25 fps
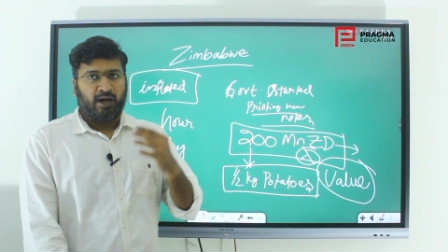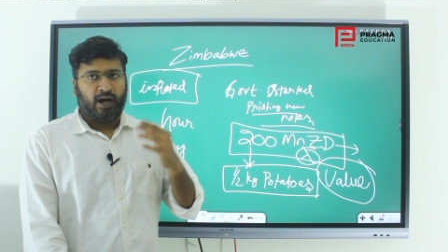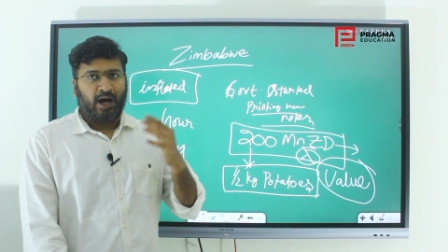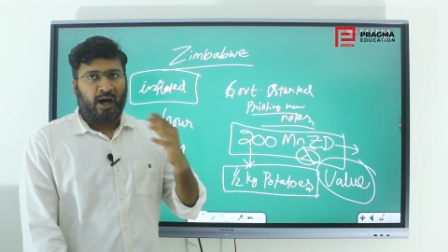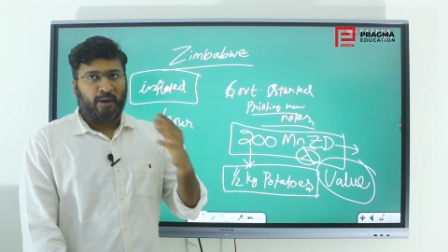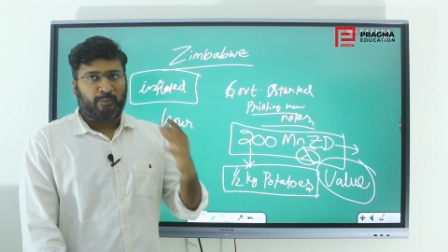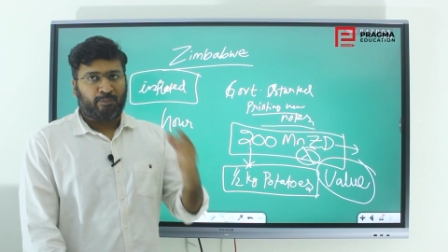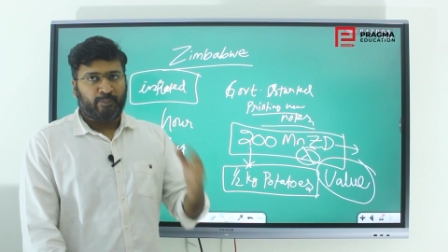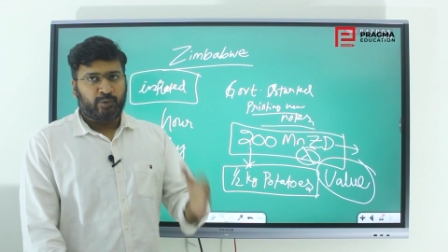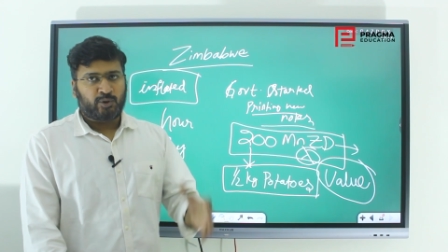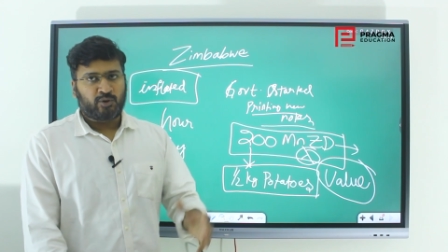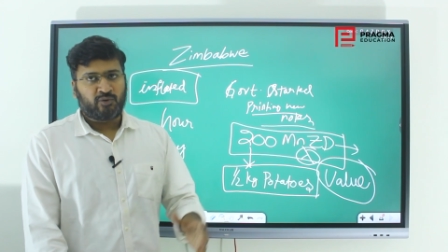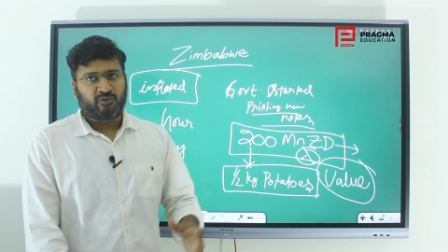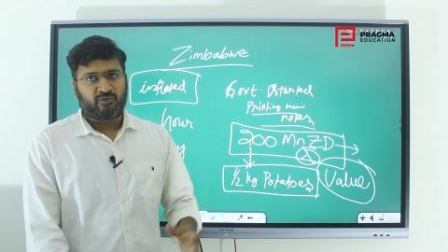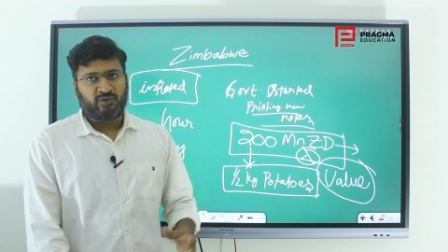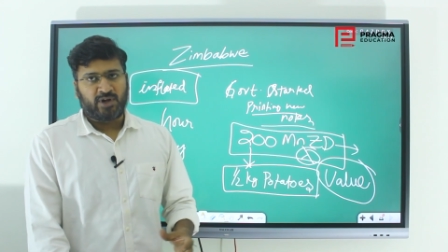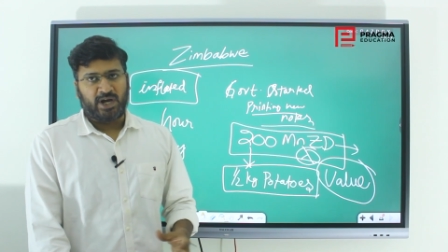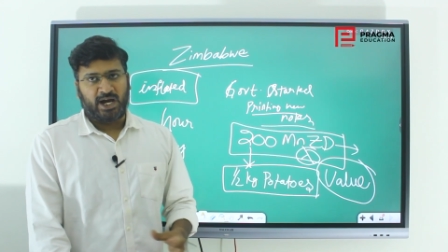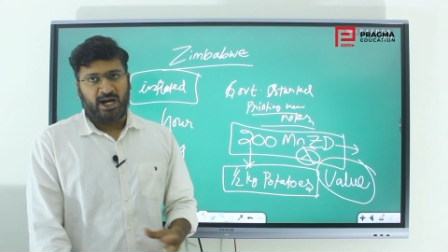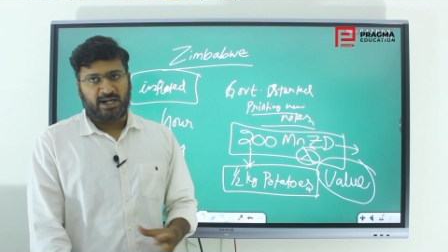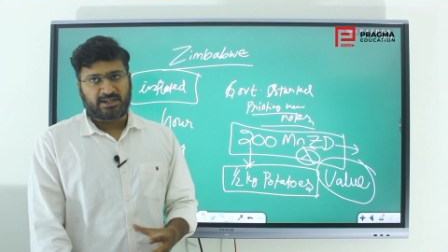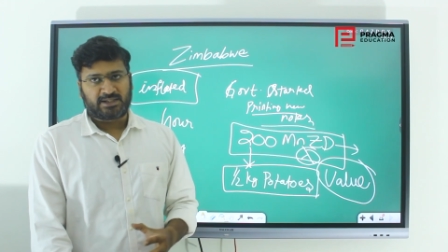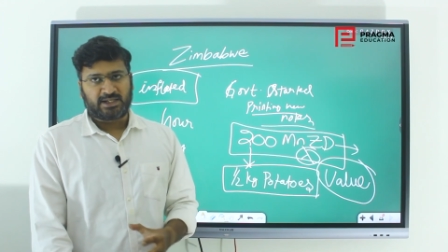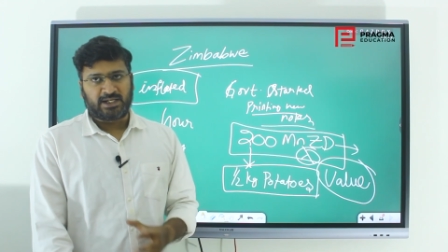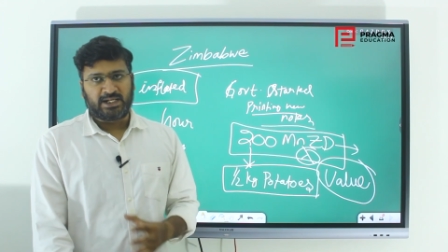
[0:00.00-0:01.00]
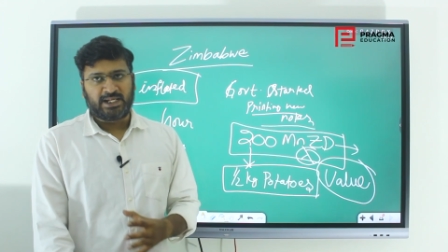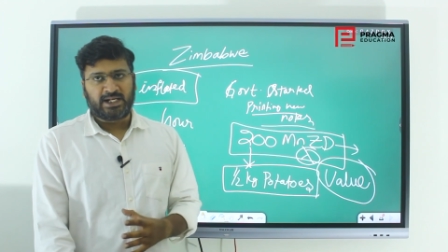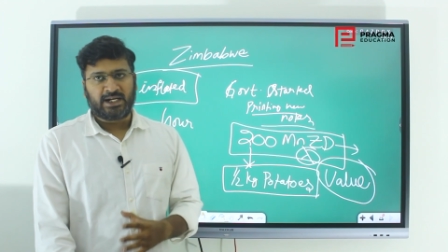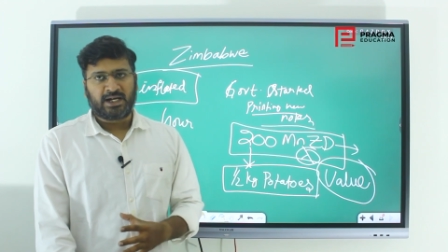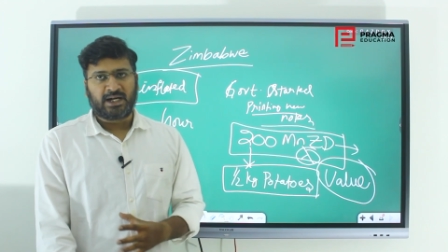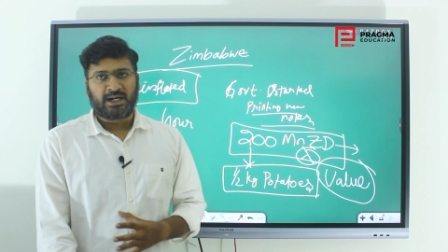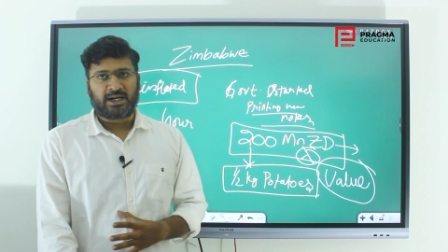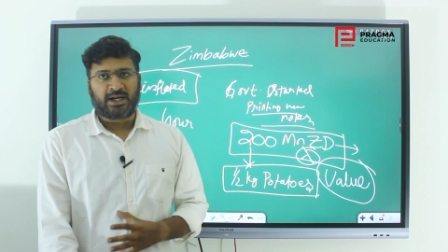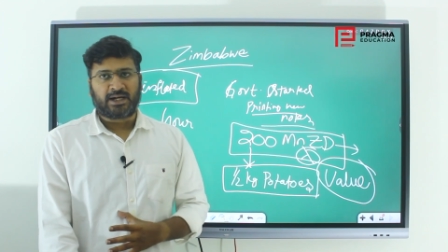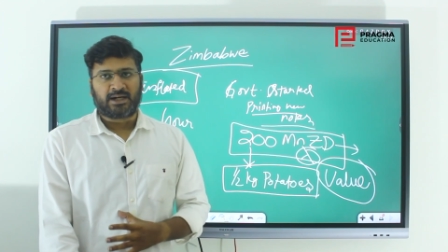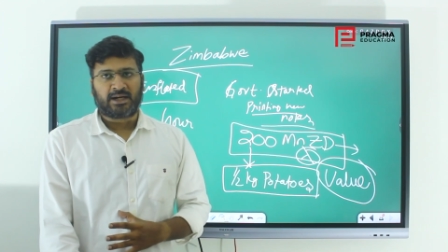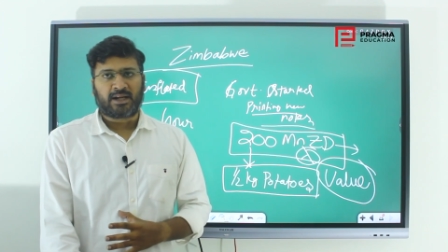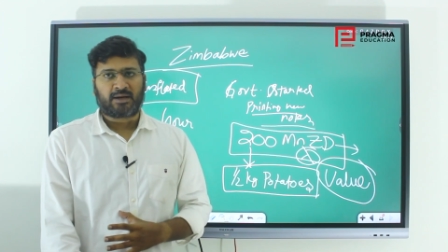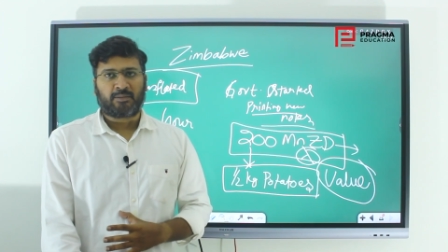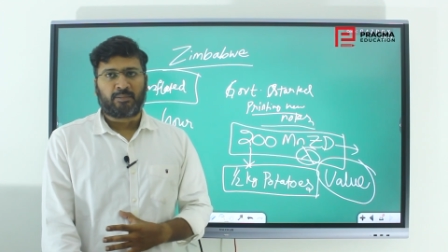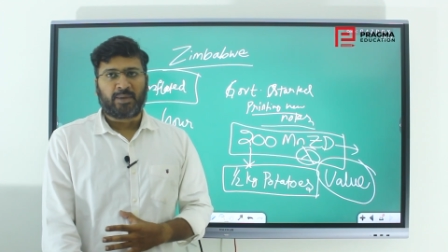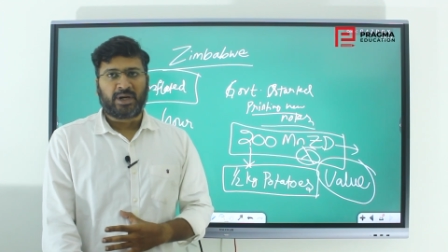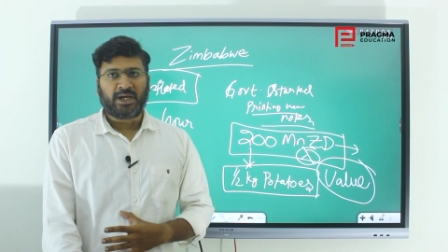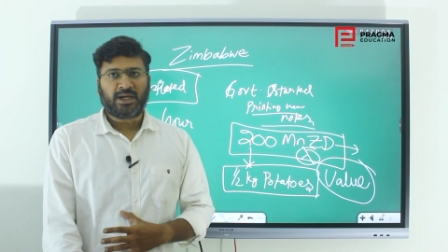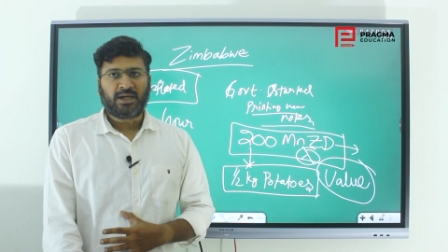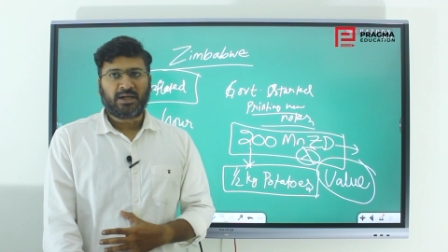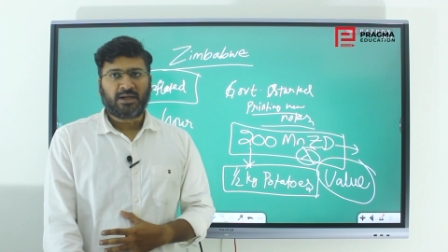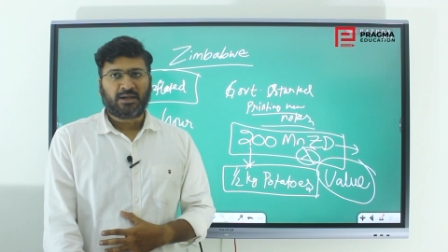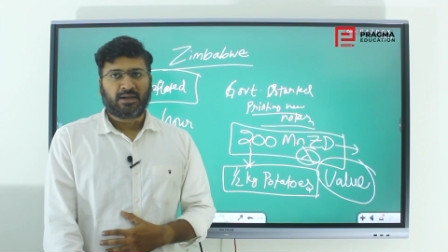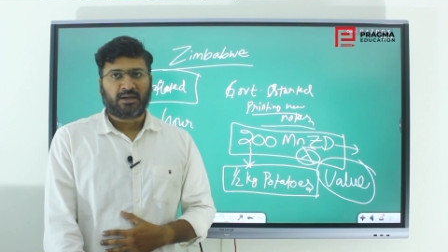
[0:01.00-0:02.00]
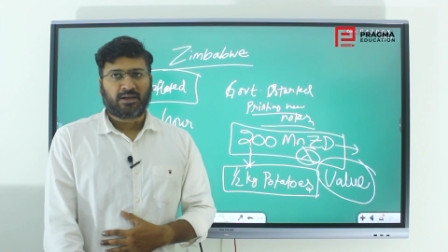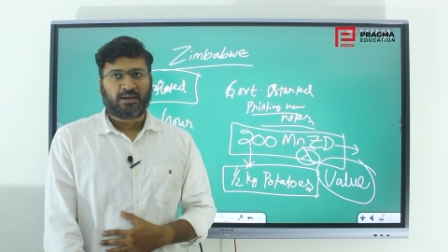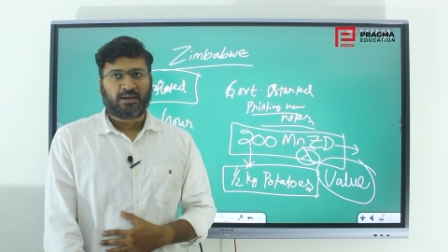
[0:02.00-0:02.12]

approved as a legal tender by